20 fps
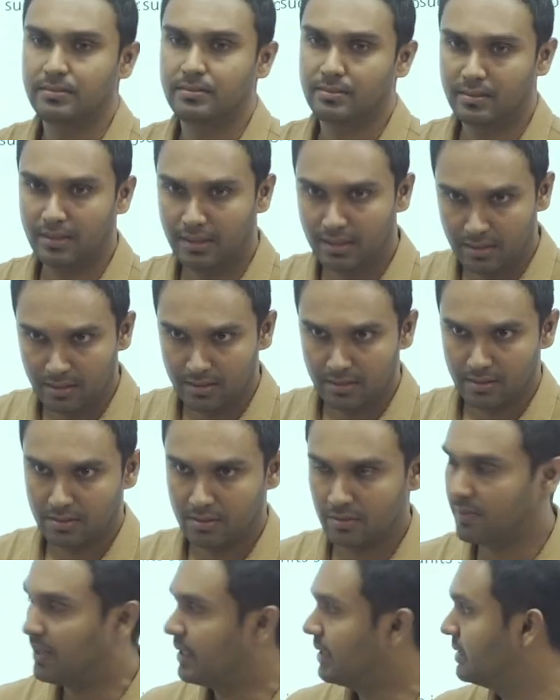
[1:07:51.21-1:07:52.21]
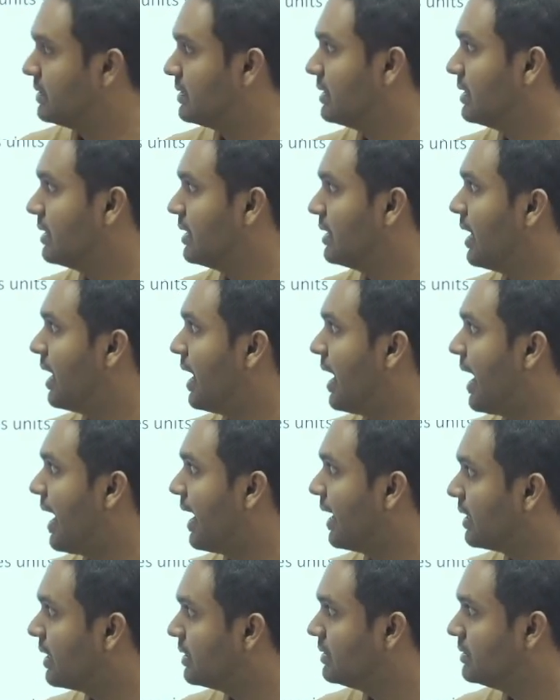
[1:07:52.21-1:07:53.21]
right? So what is an
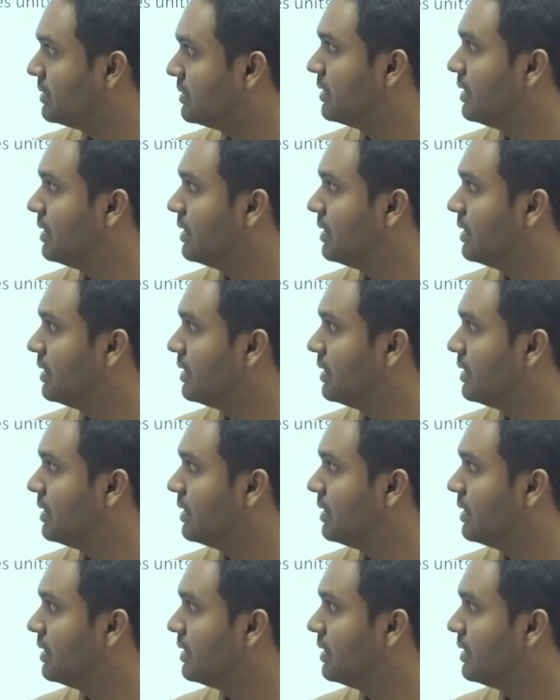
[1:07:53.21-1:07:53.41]
angle?